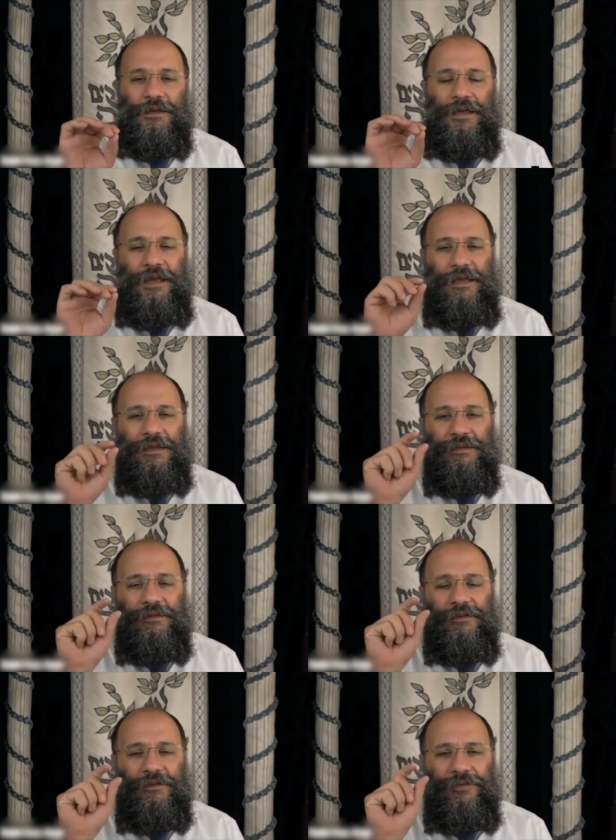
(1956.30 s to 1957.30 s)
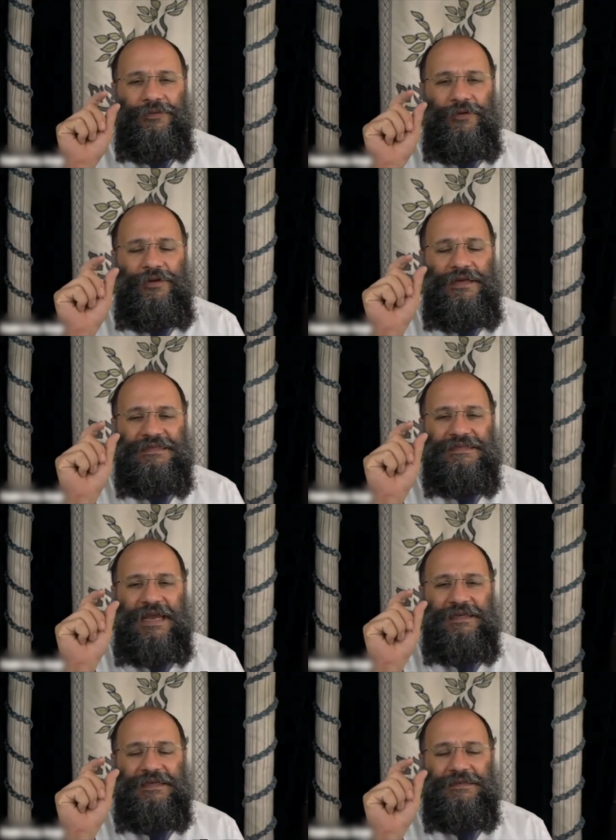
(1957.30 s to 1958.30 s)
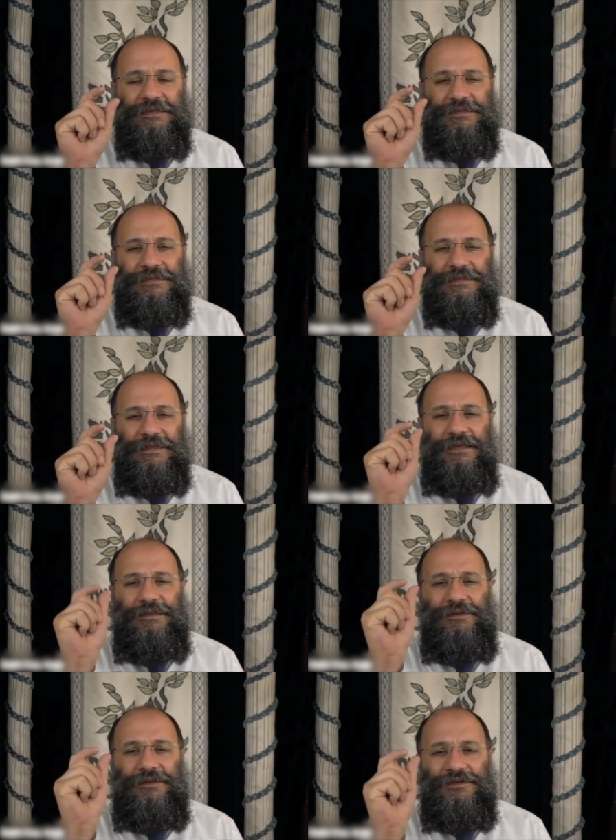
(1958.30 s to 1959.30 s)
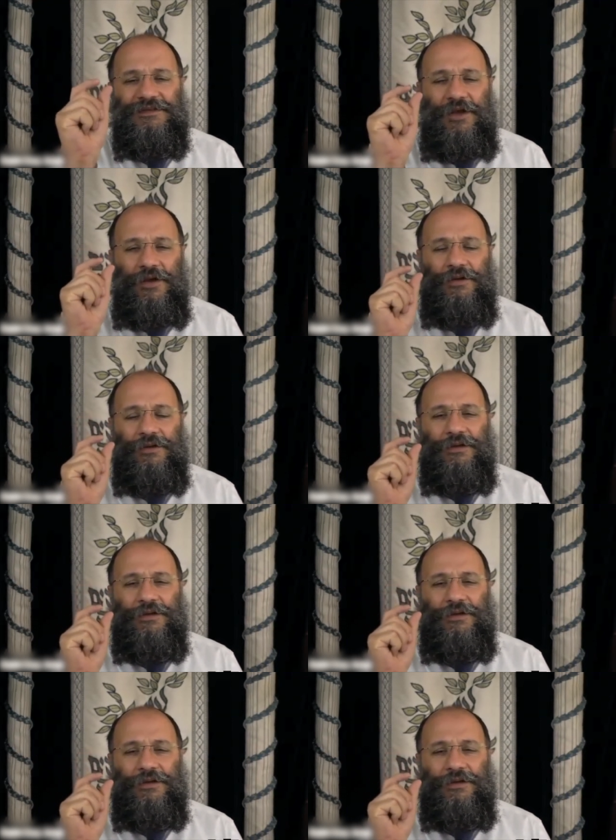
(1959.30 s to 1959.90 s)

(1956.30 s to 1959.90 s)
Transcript: And 30 seconds in the song,